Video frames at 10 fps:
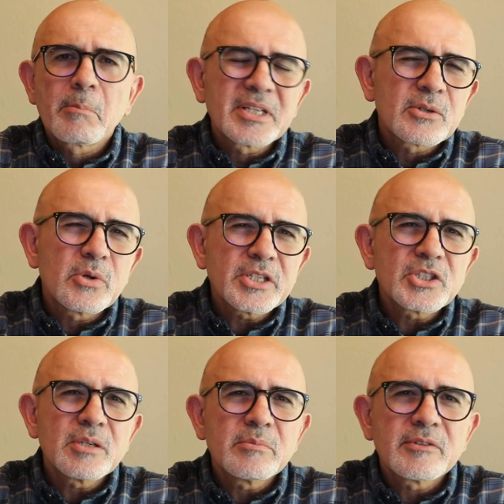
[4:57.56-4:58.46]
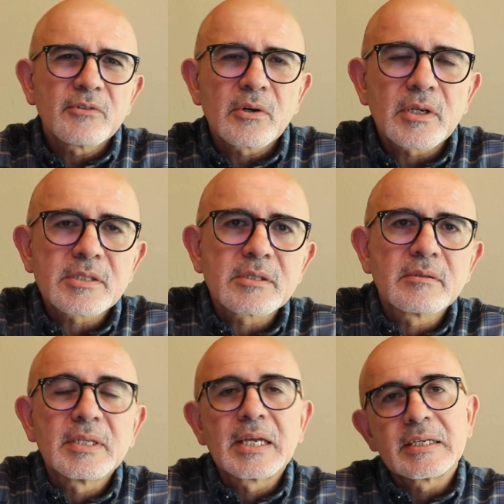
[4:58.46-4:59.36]
But the question before us
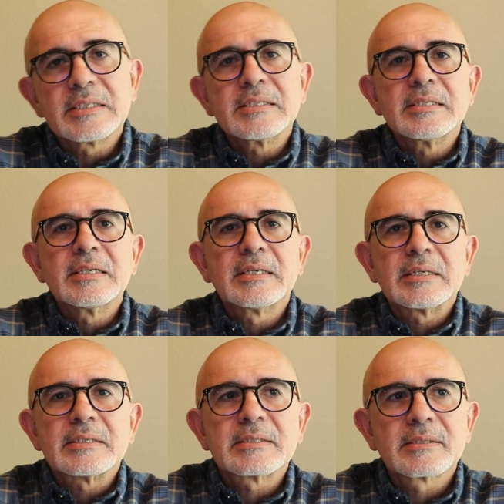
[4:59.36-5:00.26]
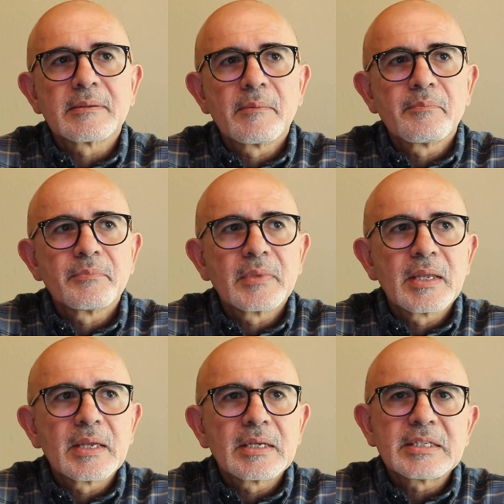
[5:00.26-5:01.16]
today is this.
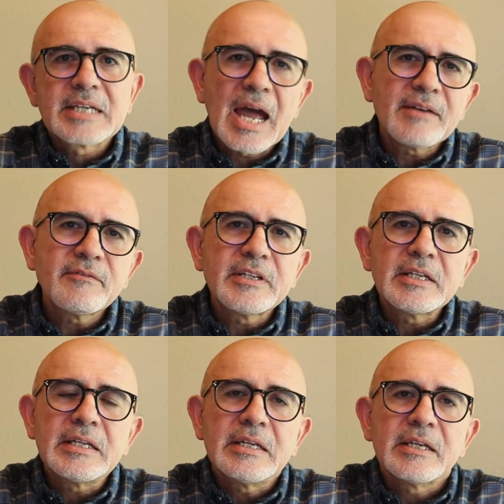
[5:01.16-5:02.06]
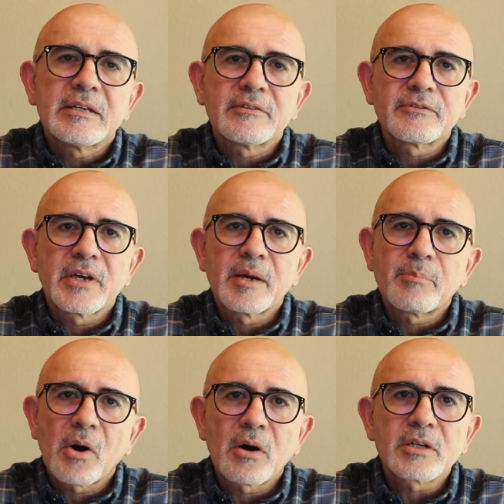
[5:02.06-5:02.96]
Can we live
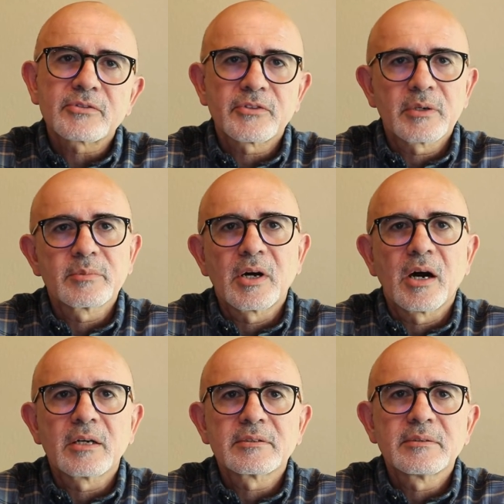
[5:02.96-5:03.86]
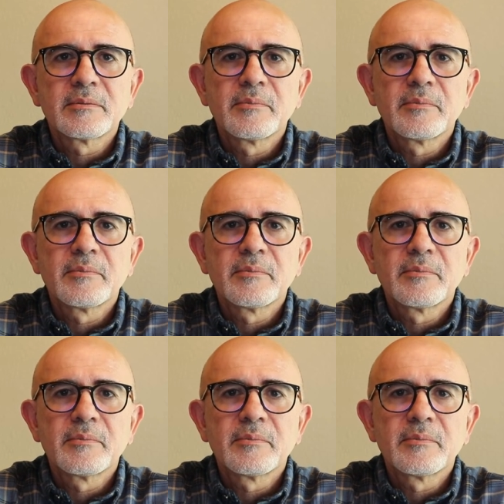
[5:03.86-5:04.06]
apart from God?